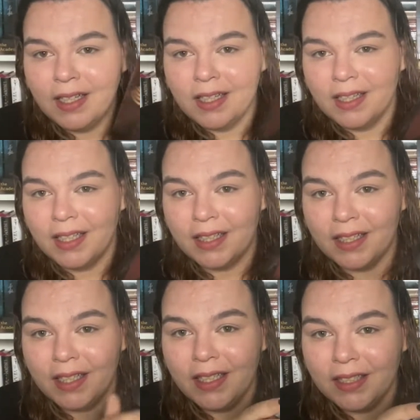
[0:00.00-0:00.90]
like
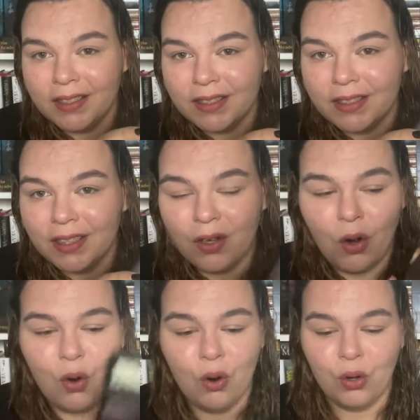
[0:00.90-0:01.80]
this
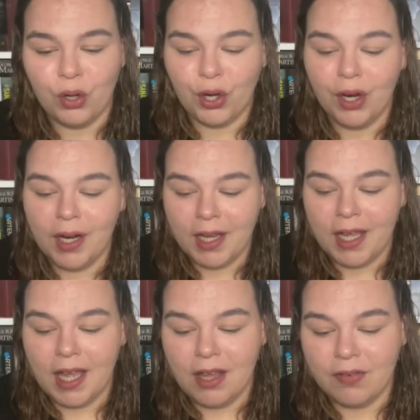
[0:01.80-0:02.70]
or
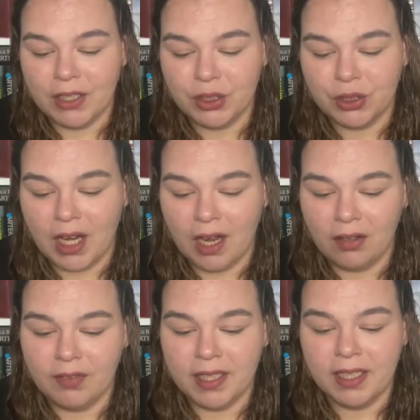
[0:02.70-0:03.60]
if I should
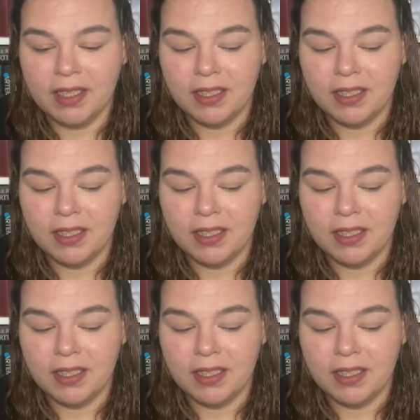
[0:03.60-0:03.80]
have it